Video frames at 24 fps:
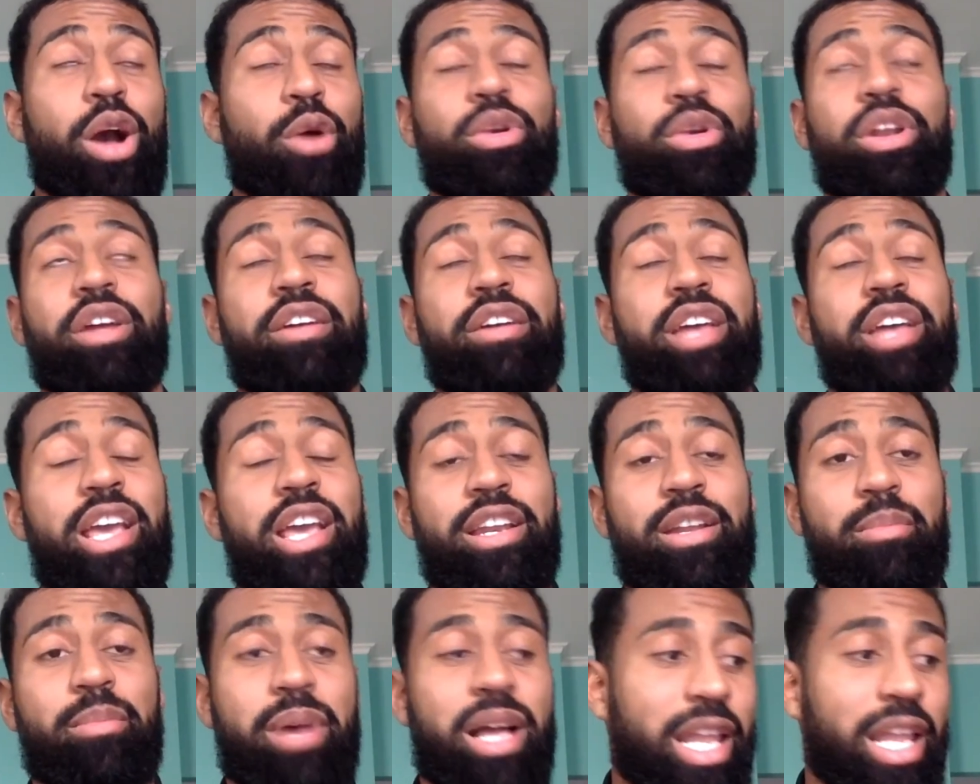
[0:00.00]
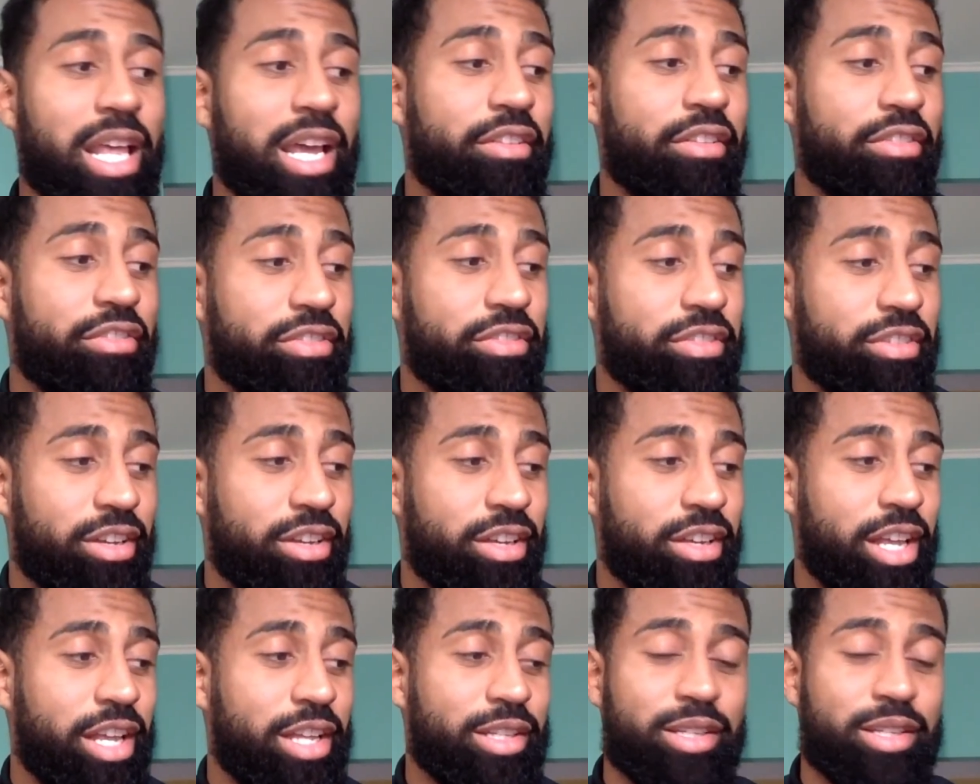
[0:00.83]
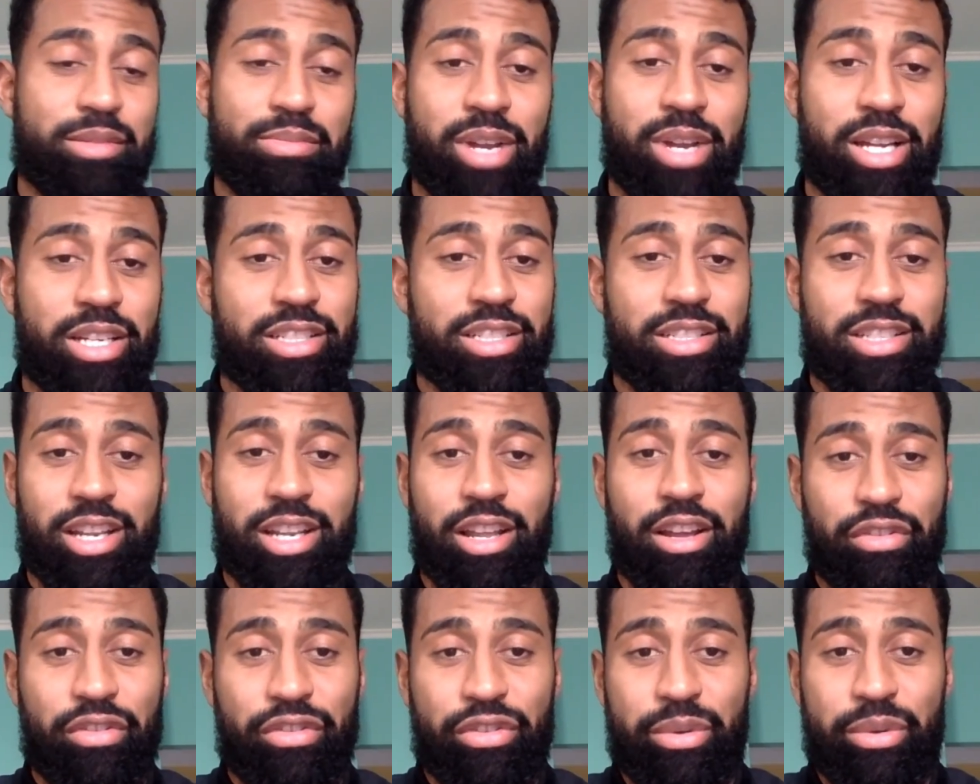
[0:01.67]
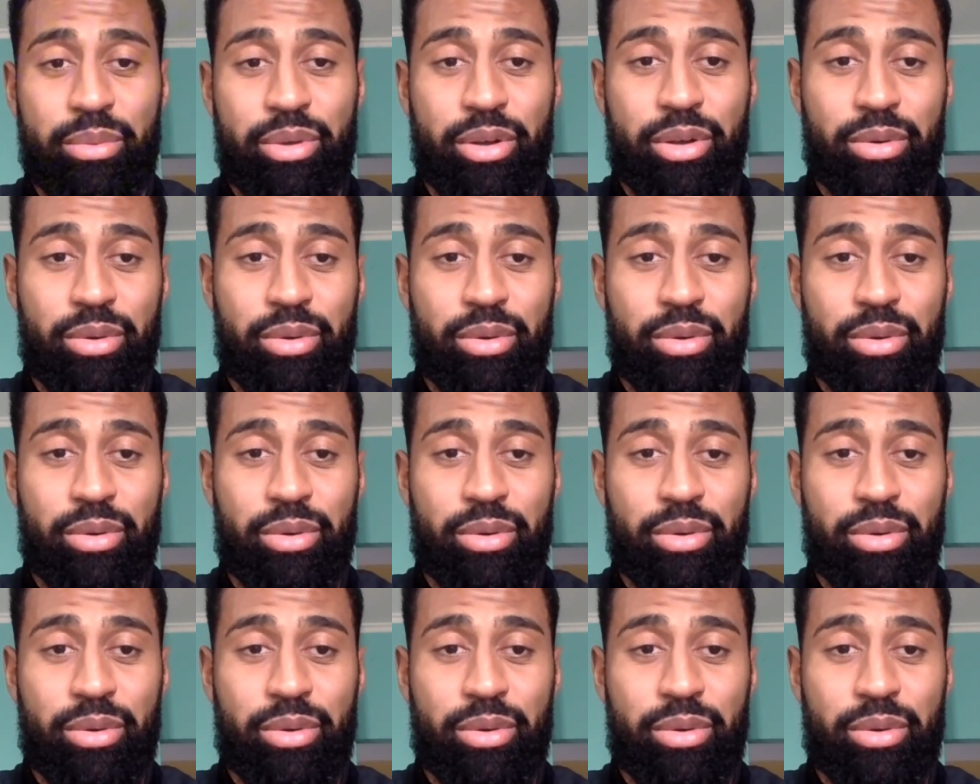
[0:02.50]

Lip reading: would have hated my life as much as I love football,